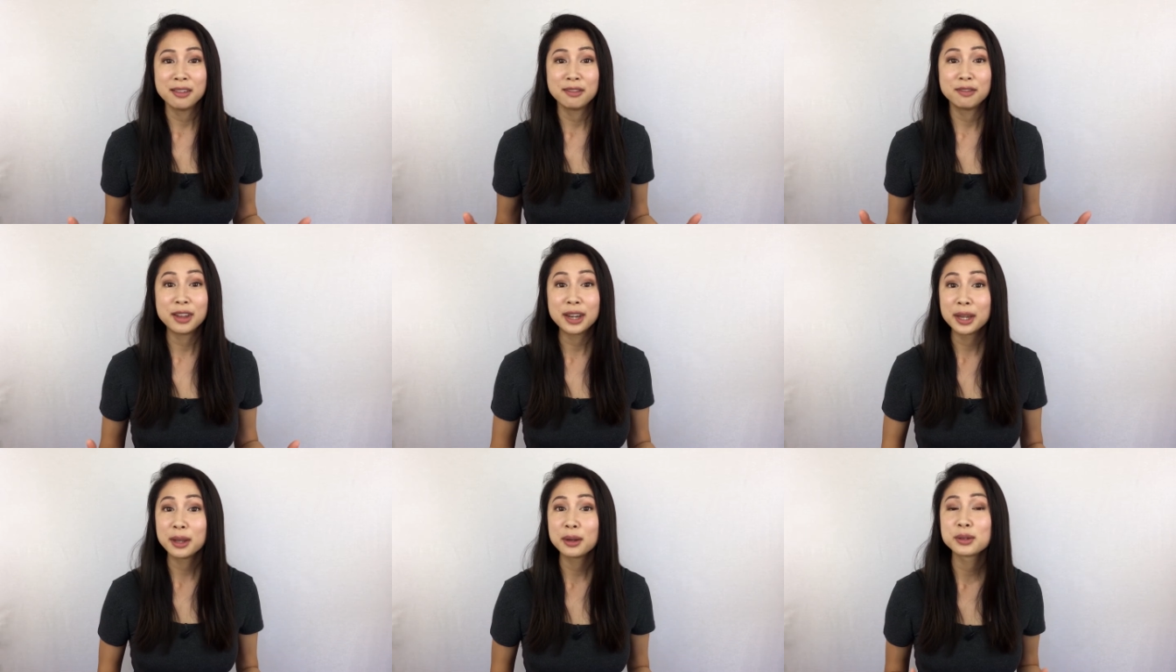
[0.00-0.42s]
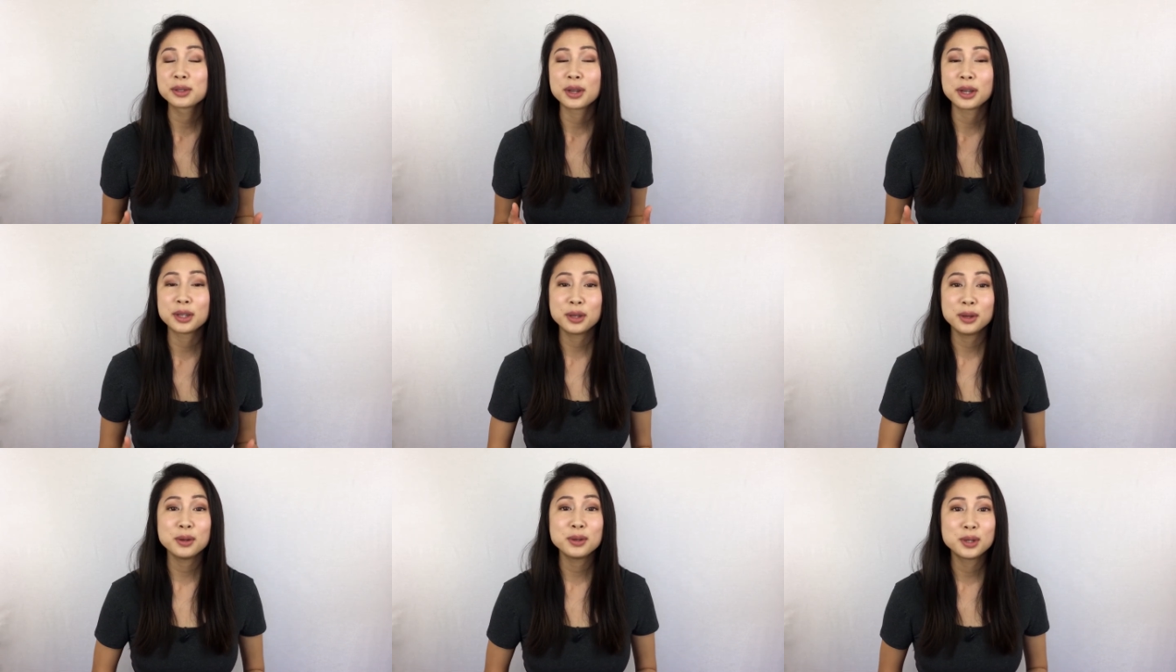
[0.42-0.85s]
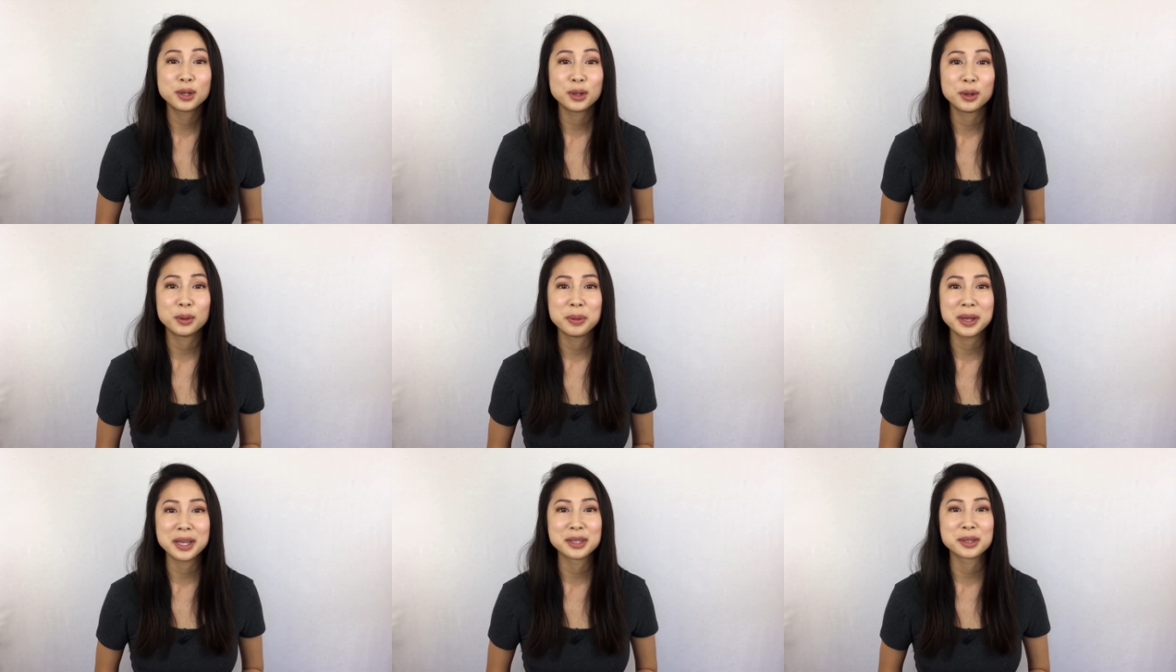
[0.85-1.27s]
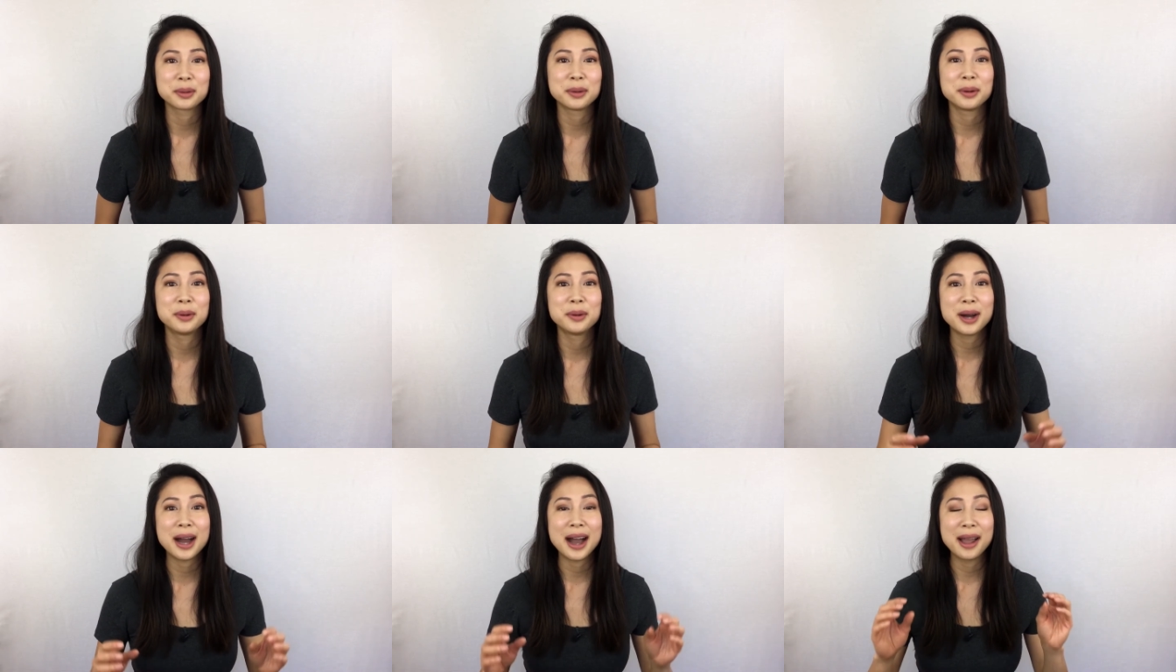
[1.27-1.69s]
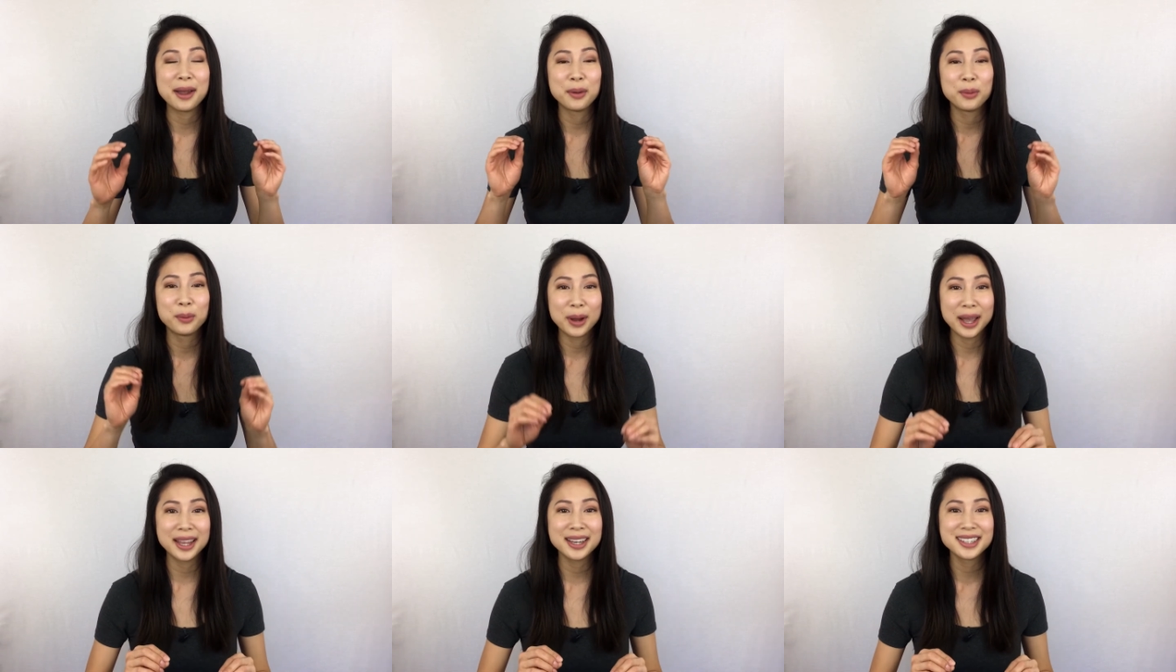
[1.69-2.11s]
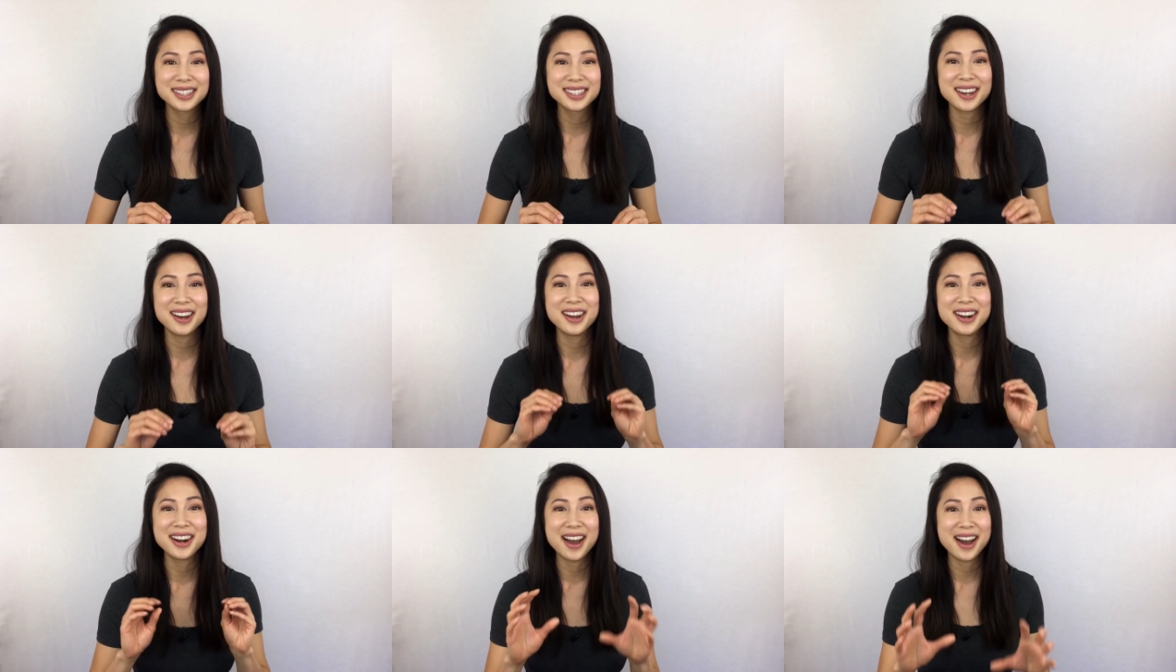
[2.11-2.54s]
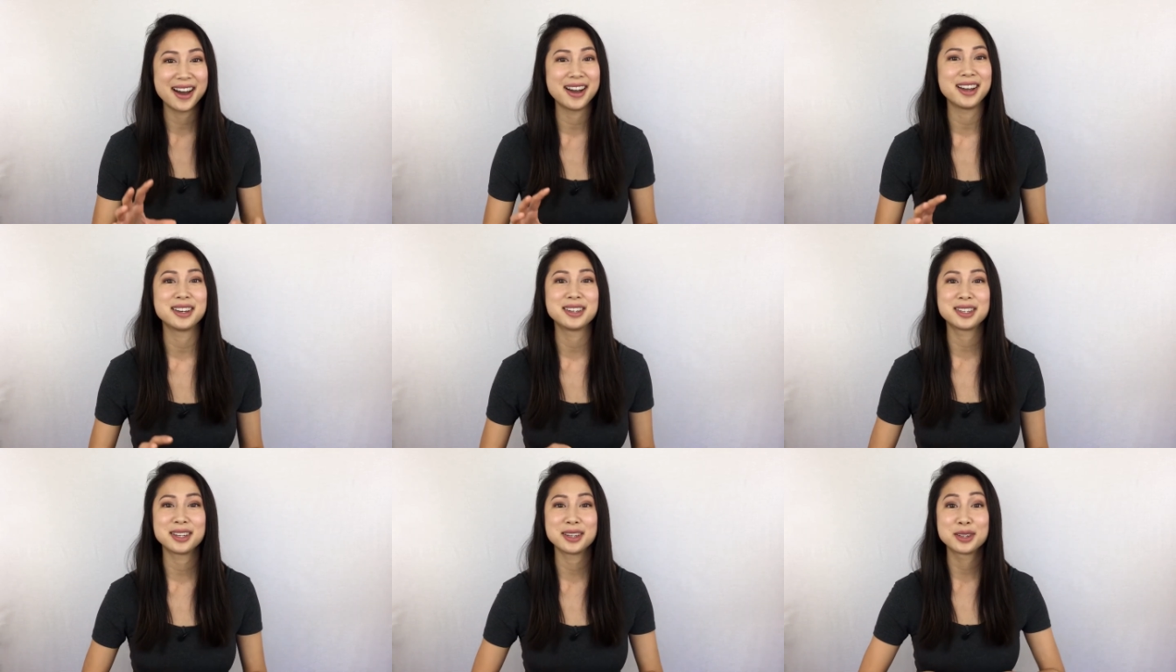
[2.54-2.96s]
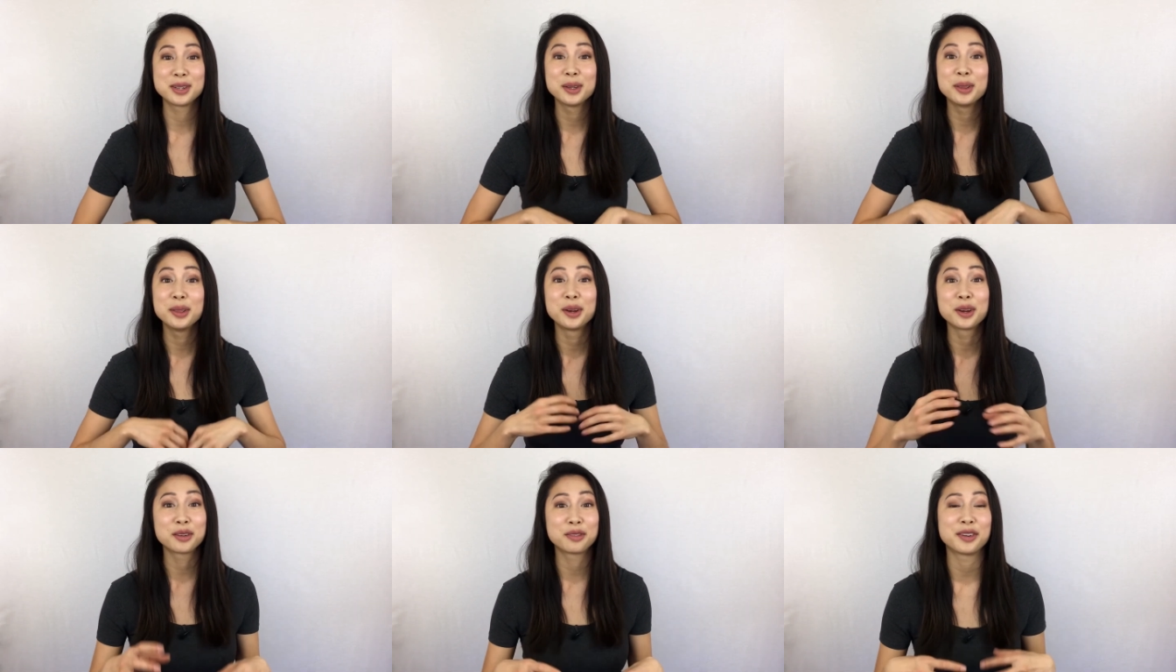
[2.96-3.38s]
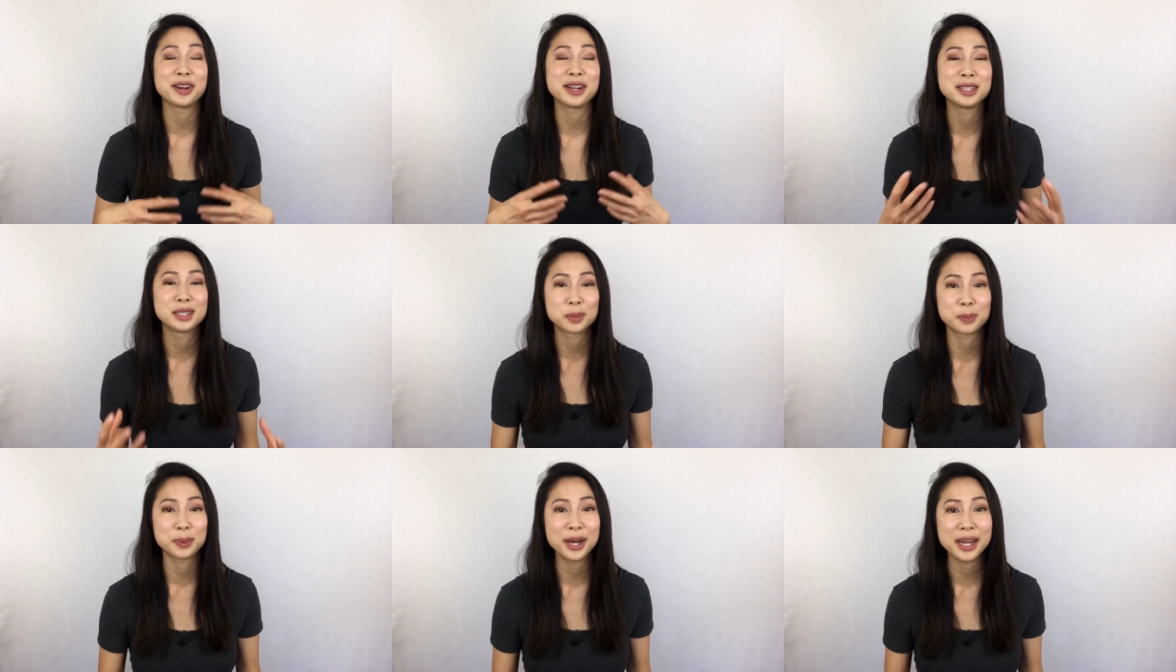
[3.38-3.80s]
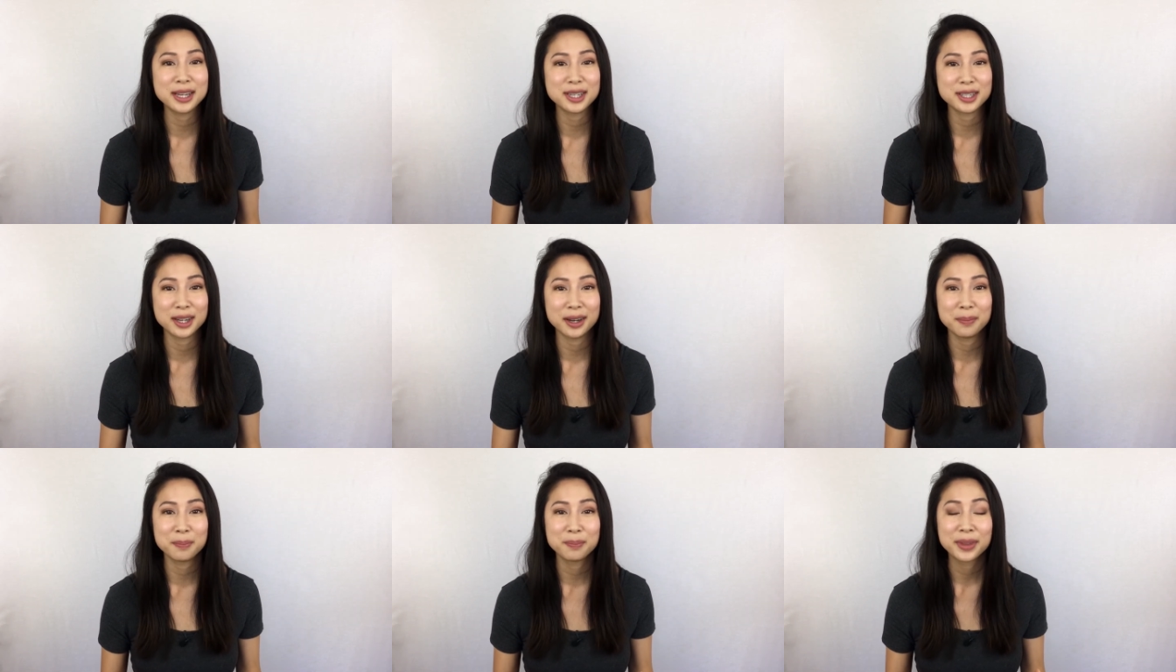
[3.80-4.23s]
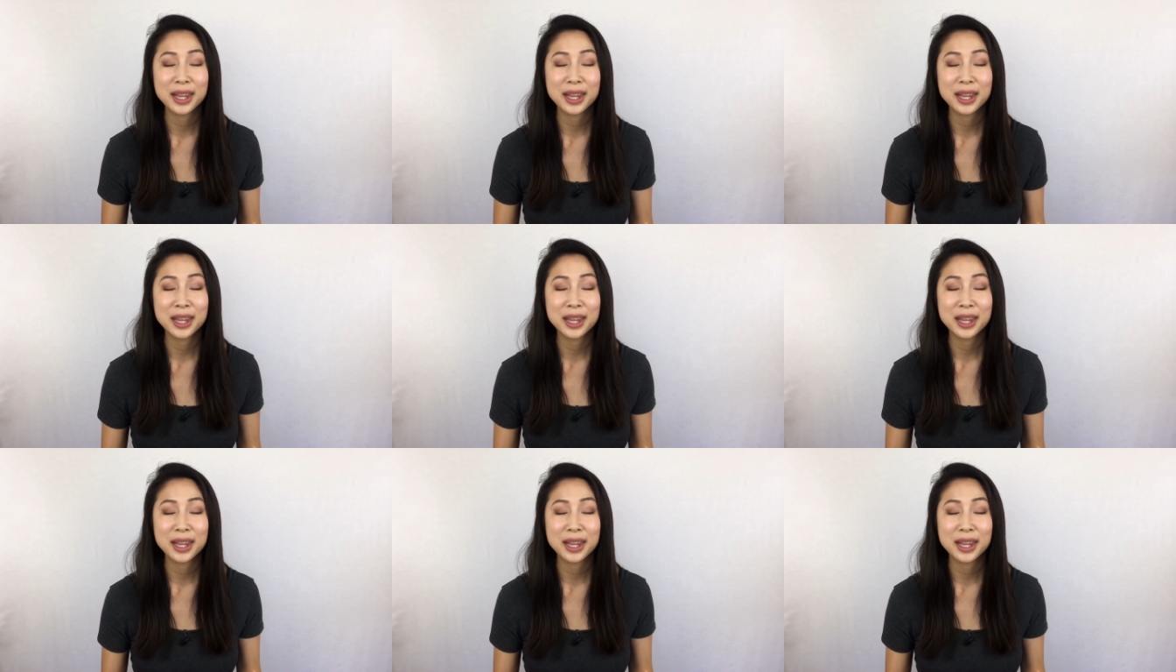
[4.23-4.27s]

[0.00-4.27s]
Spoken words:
videos on YouTube, and so I went on a hunt to look for inspiration.